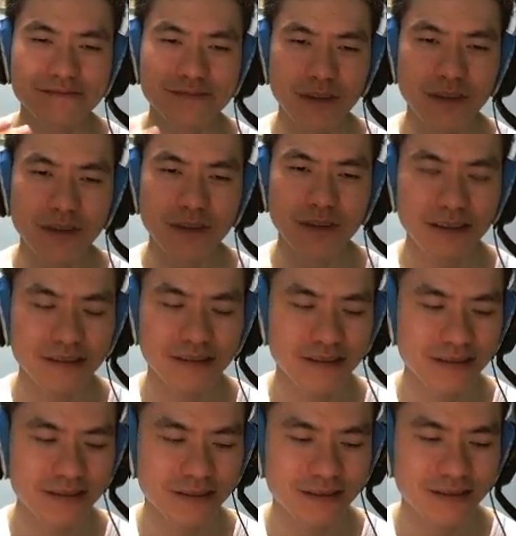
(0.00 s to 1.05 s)
Okay,
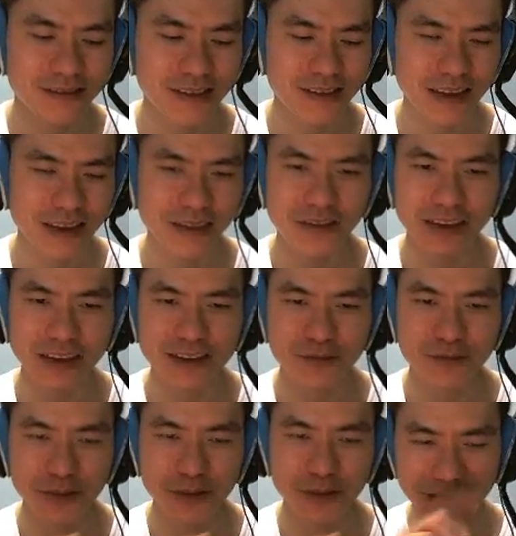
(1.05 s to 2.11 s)
if it gets
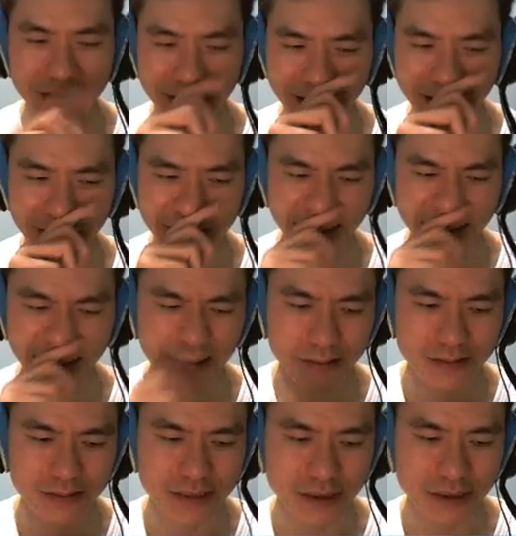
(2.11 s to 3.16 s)
worse, then I'll
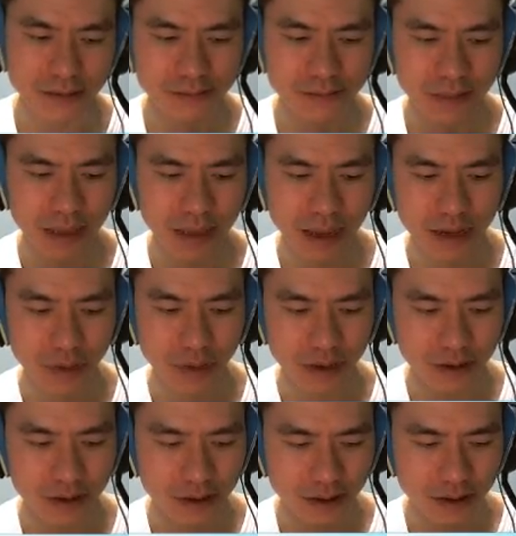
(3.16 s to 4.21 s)
see. Anyway,
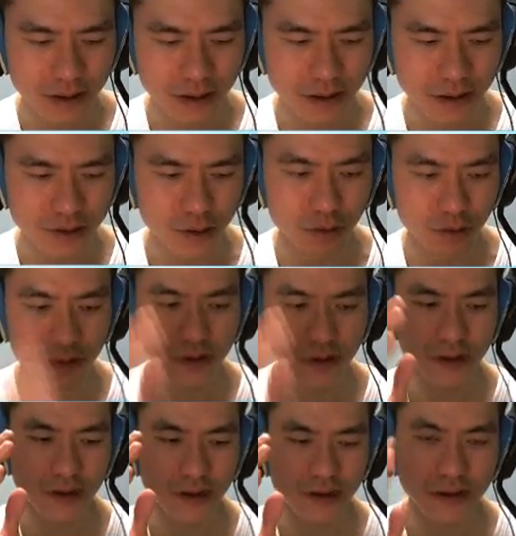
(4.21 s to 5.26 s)
so
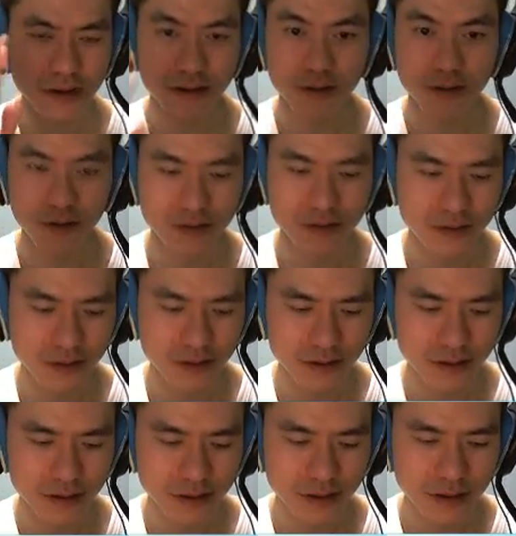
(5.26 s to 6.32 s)
Norse,
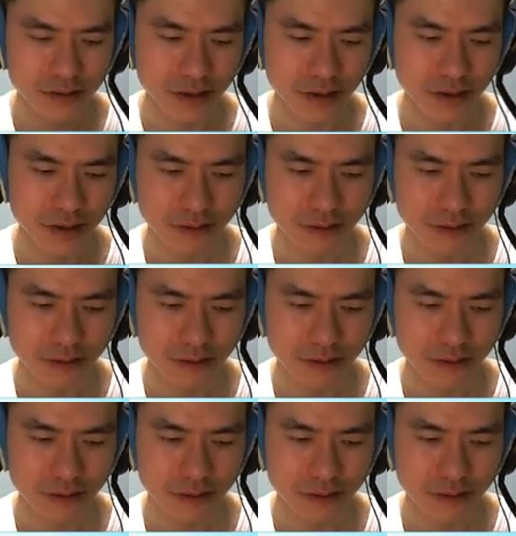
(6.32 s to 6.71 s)
let's try.